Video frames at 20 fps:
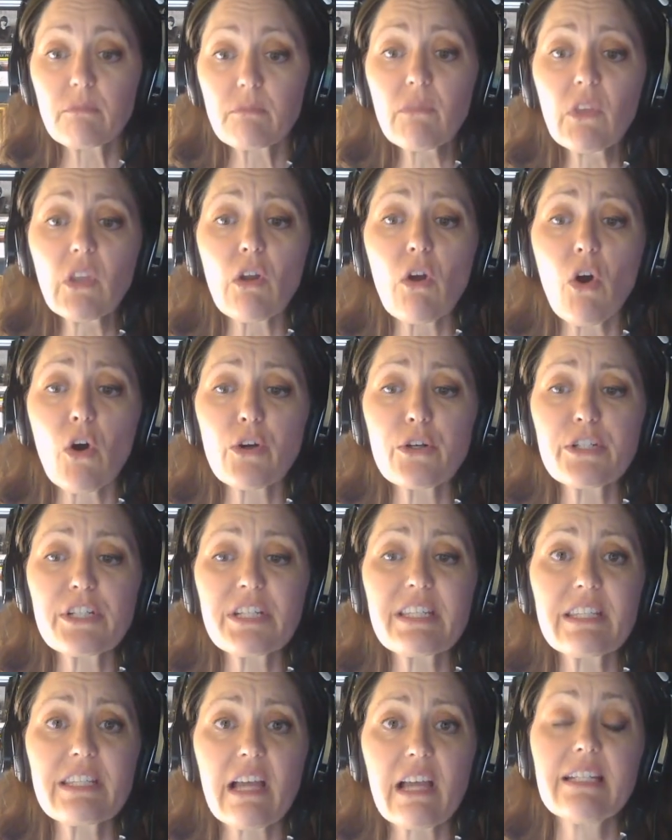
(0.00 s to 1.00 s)
are
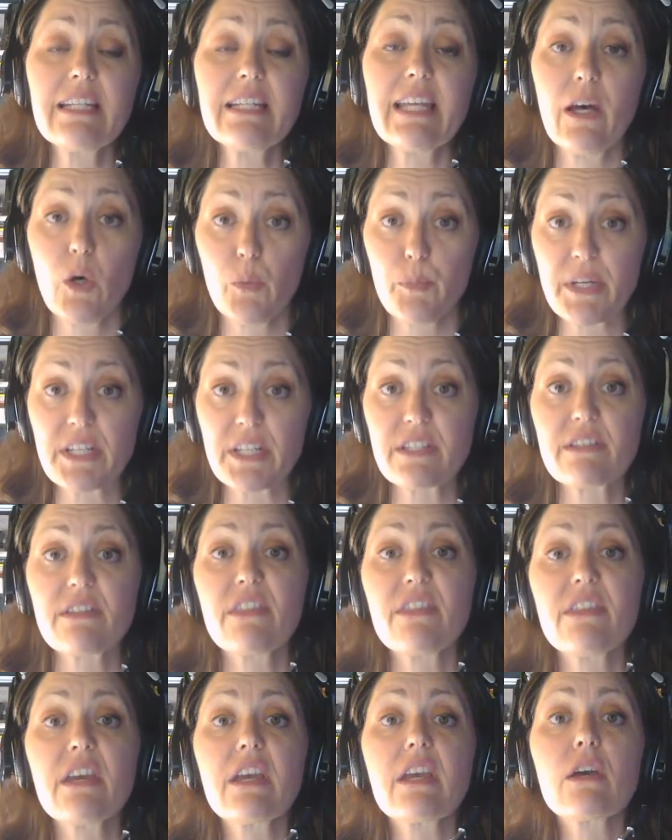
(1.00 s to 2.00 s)
designed to help us
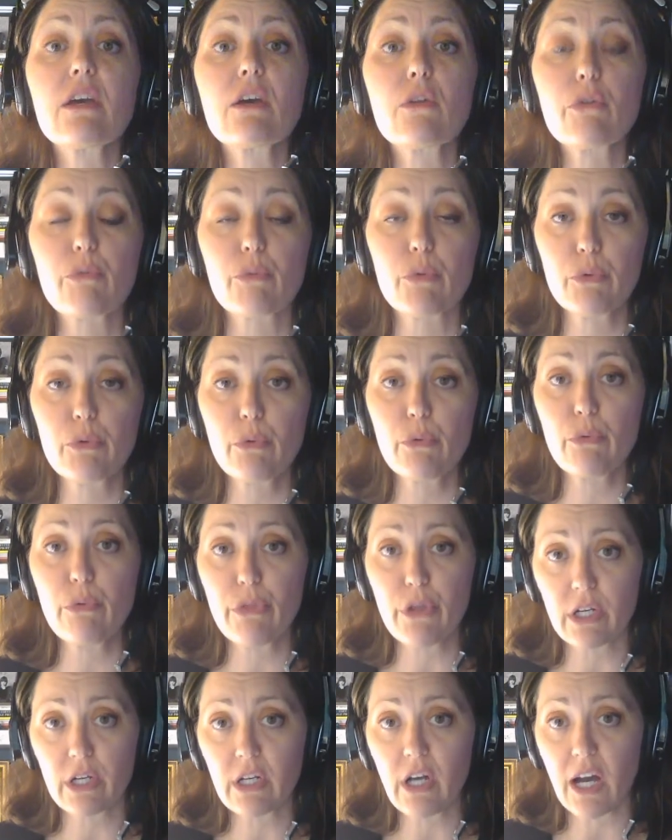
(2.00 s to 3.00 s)
think through
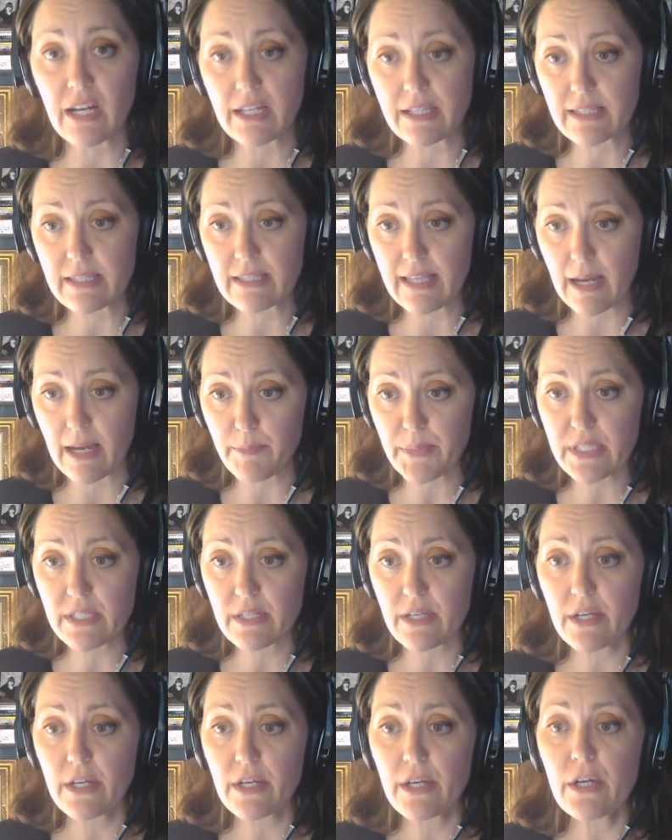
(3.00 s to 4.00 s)
the concepts.
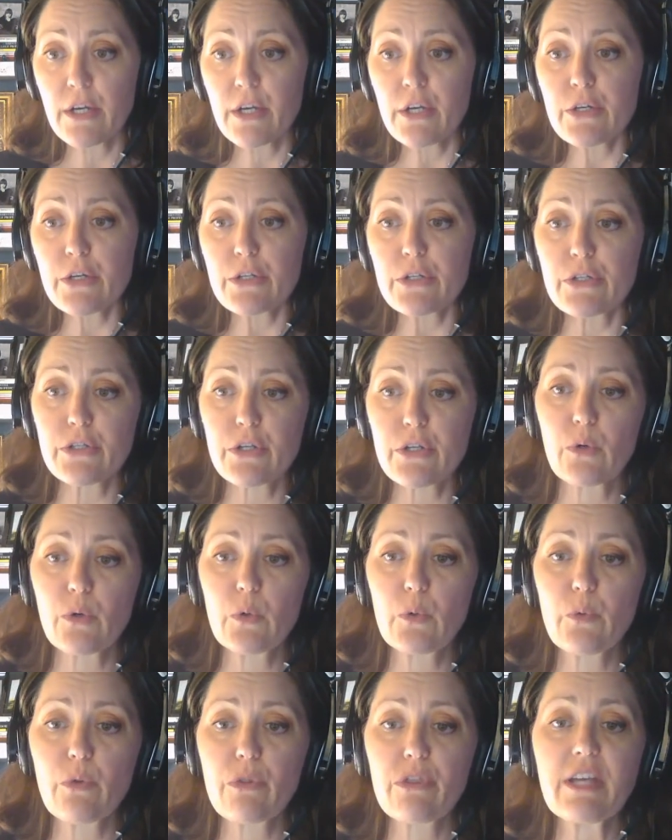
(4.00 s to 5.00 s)

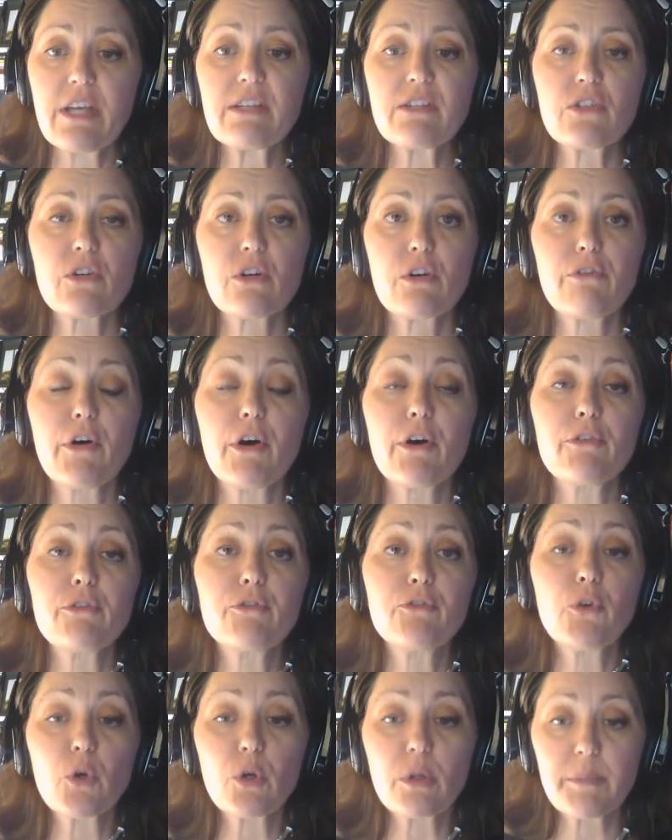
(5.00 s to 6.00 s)
So they serve a
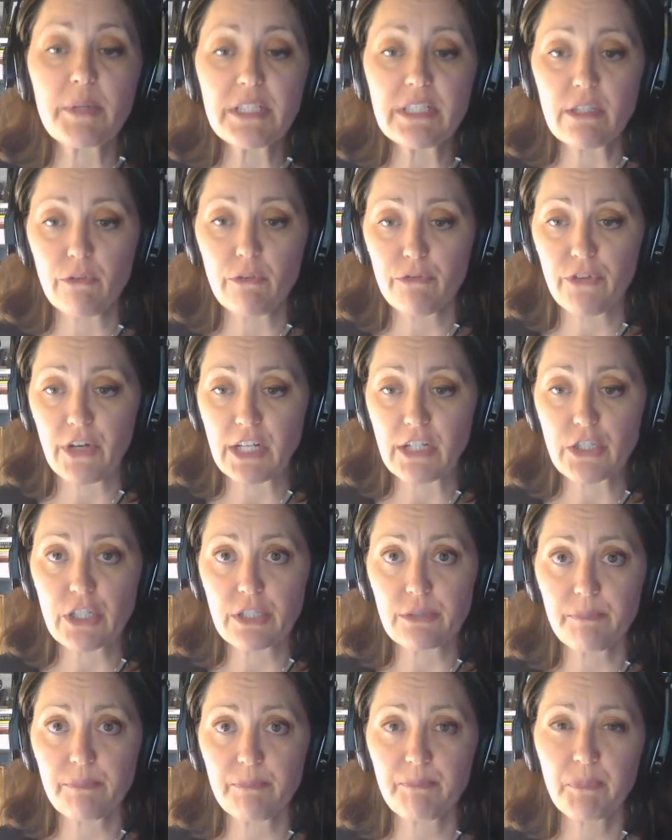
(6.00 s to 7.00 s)
formative
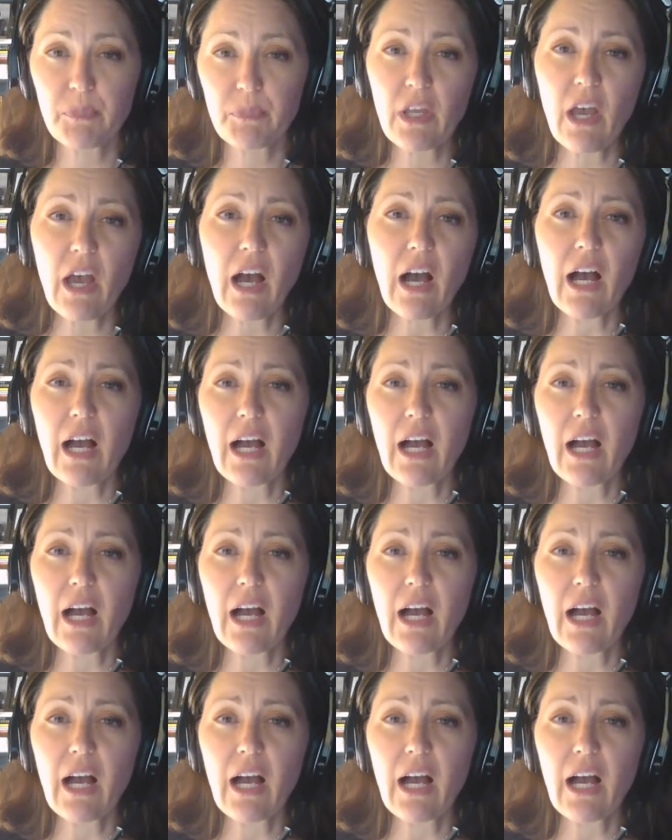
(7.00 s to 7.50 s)
function. I